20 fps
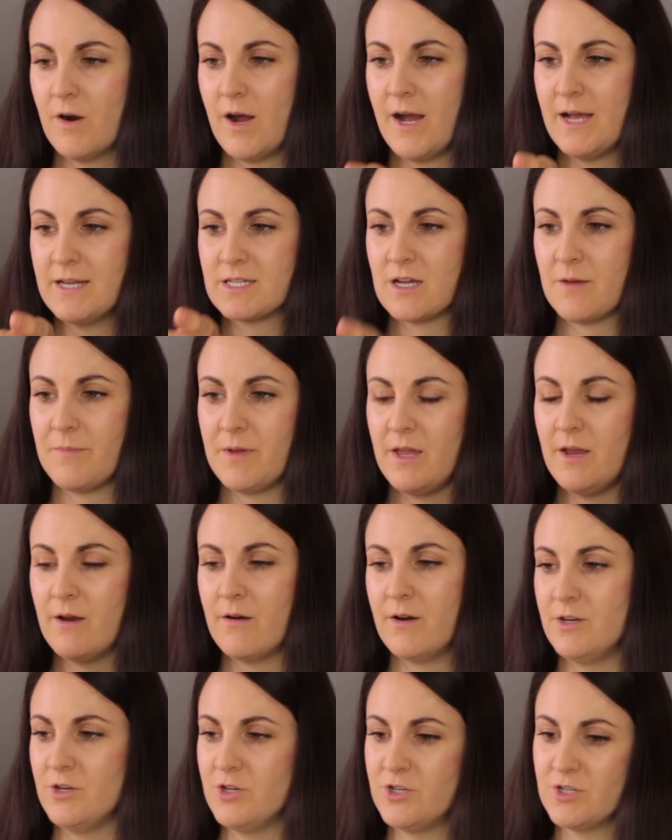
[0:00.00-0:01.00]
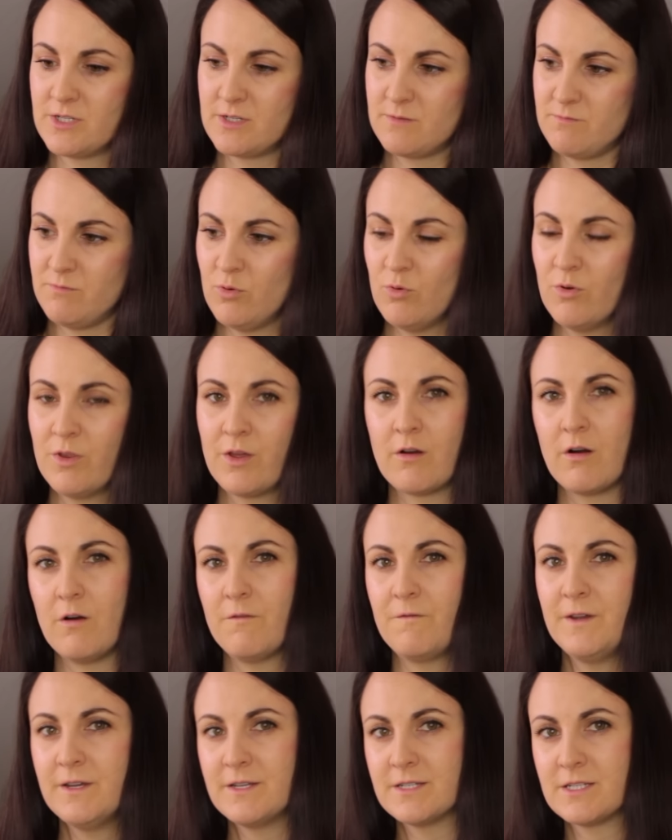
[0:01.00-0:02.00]
rise up here, and you just pour the
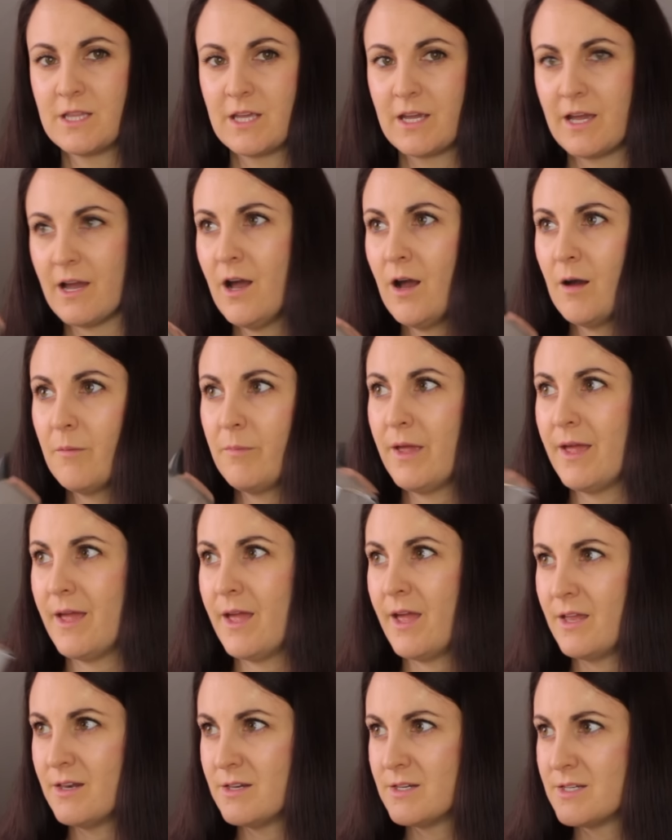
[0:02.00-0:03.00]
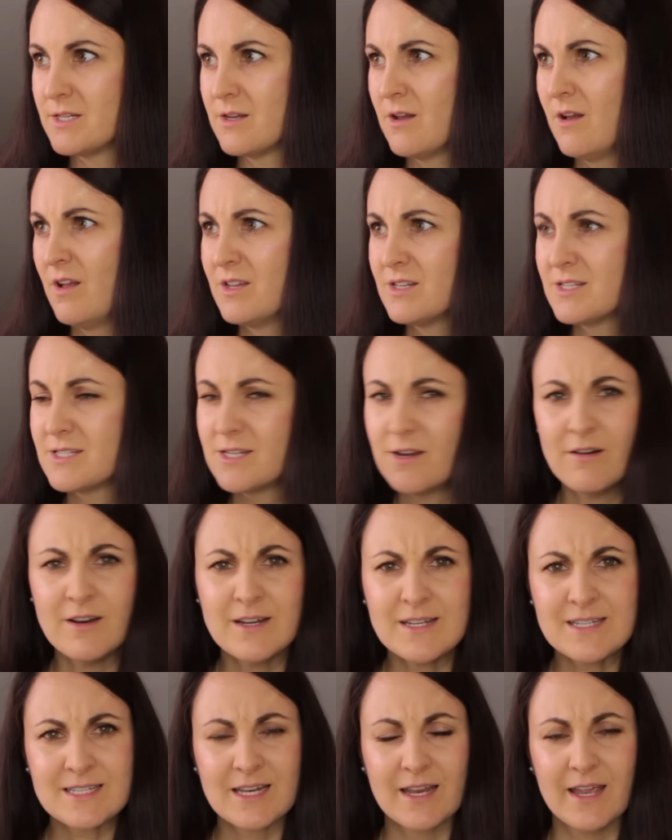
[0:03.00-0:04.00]
coffee into the cup. And
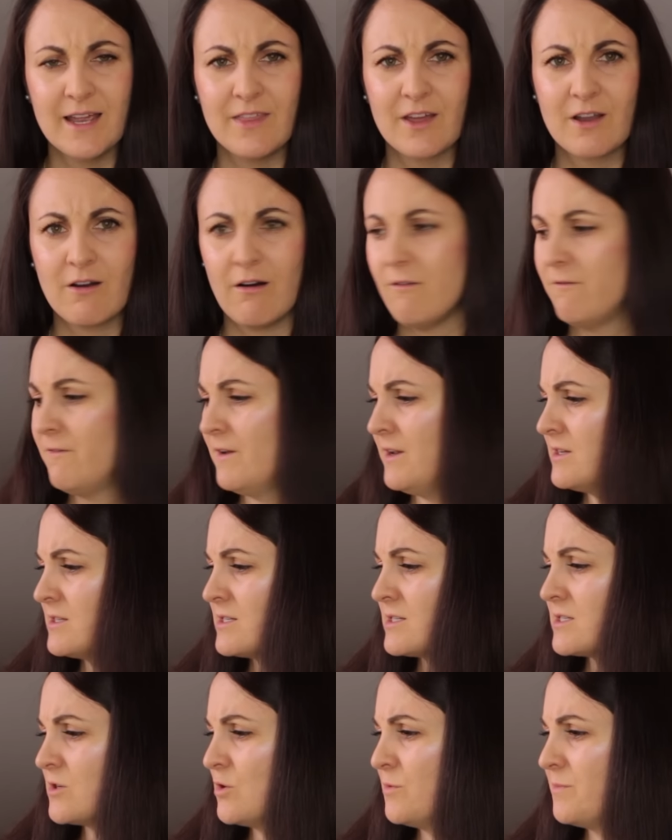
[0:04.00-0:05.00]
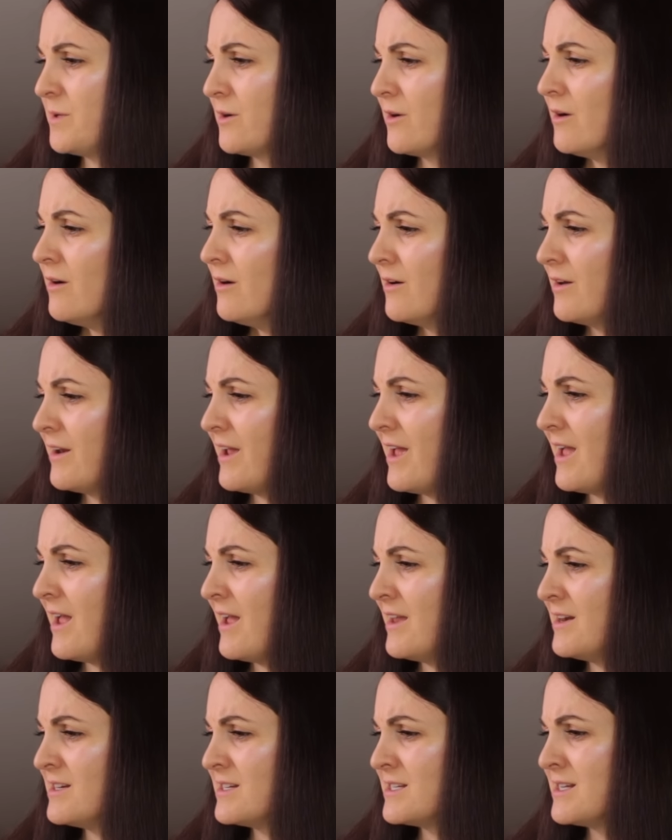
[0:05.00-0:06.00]
seriously, the coffee is super good,
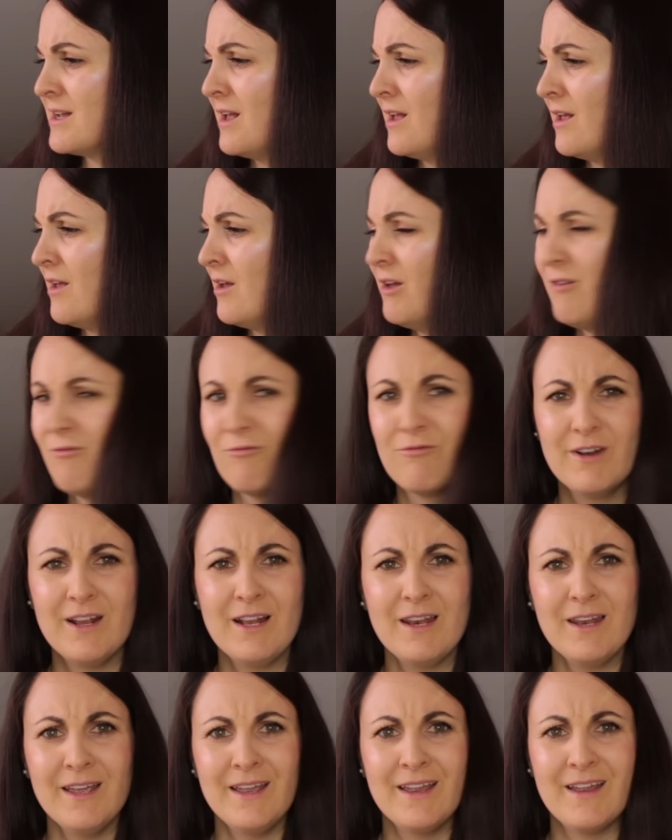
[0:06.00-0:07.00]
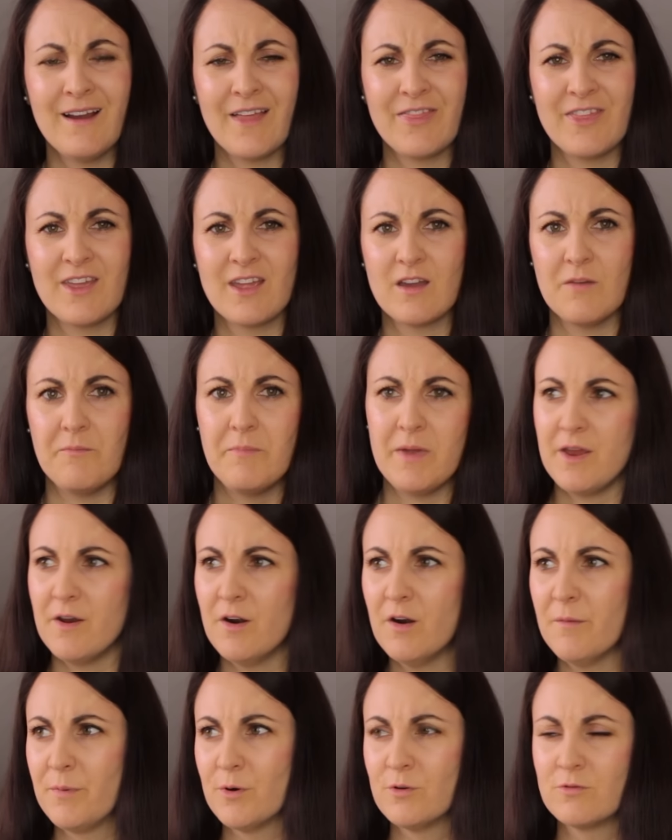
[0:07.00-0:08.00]
and really I think
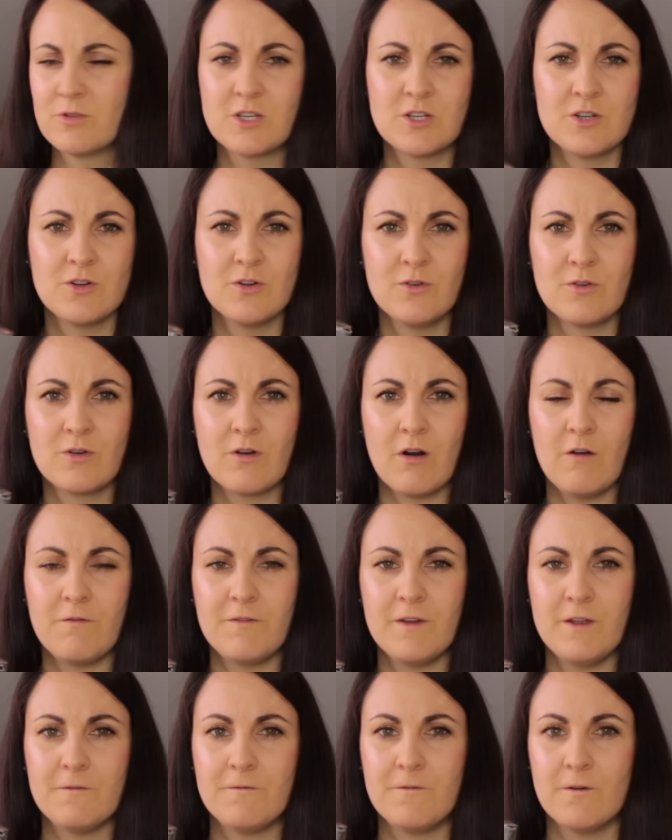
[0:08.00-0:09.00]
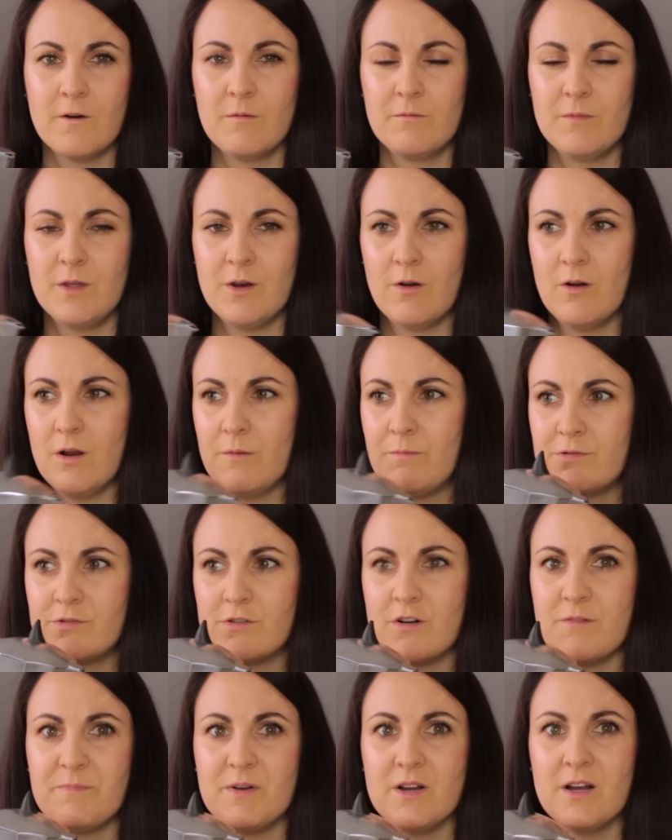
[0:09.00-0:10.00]
comparable to coffee from, you know, a
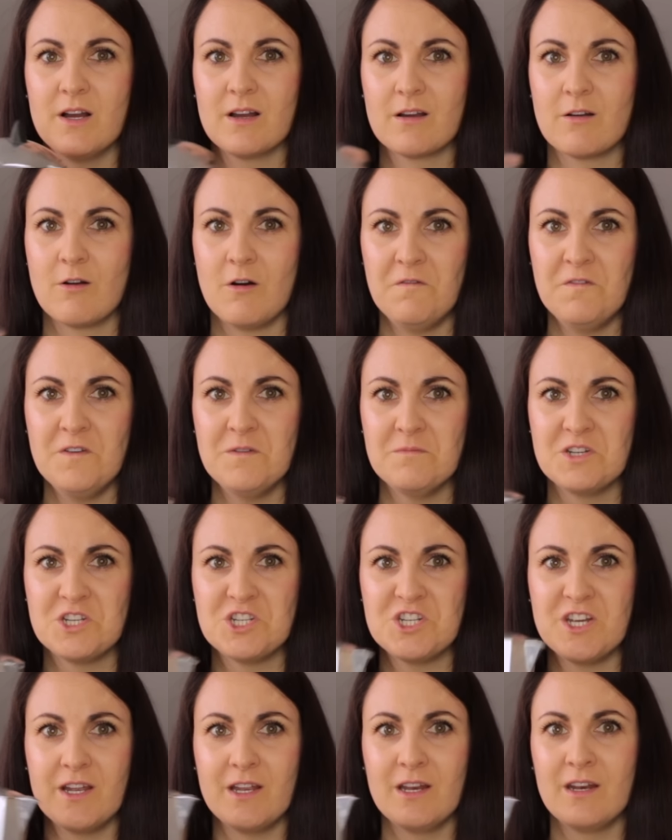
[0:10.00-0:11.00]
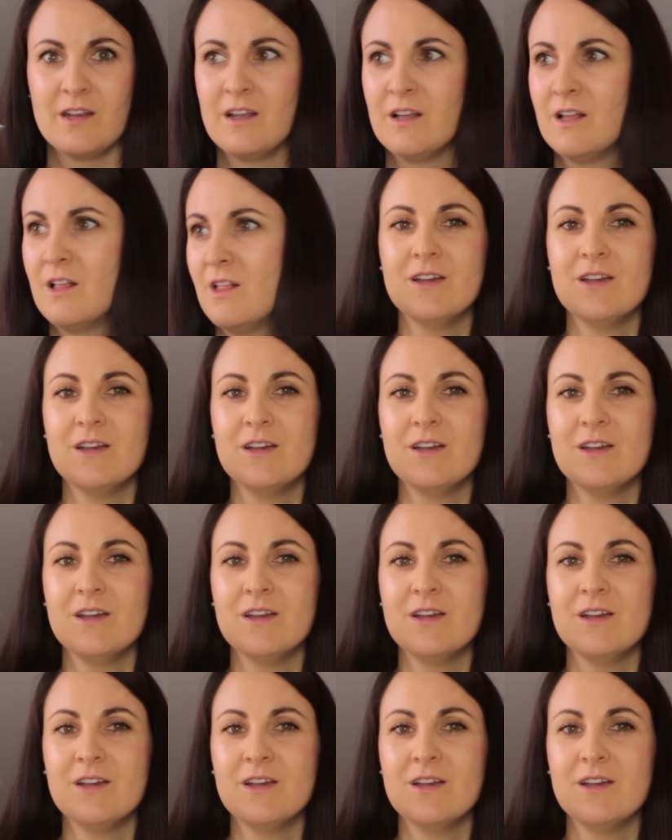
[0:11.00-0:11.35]
proper coffee machine.